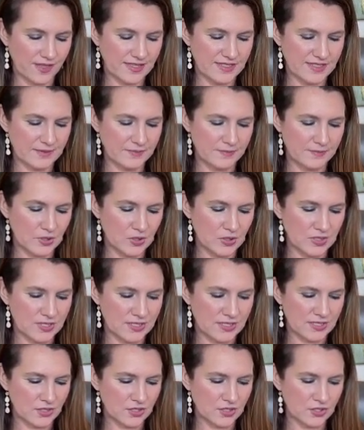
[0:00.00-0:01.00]
I see
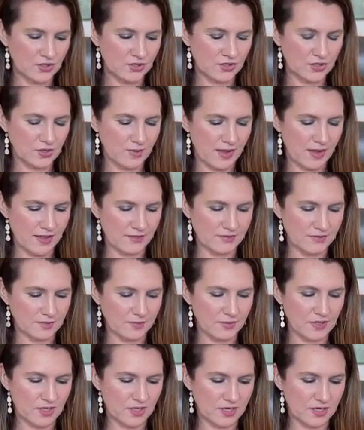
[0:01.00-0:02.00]
birds here too. So you might have
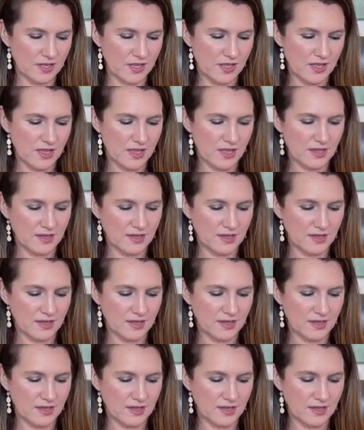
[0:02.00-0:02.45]
spirit